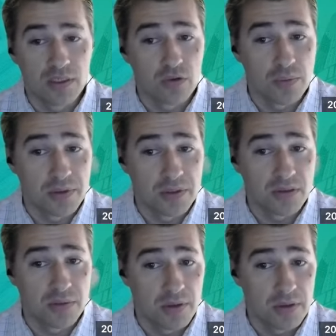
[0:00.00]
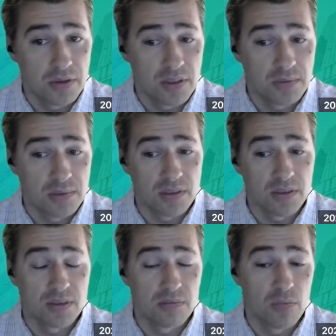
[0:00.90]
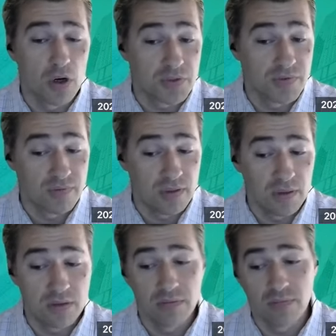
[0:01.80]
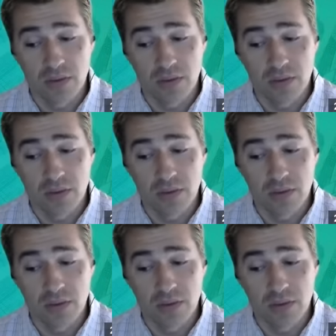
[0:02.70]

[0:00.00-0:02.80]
S corporations and partnerships, is March 15th,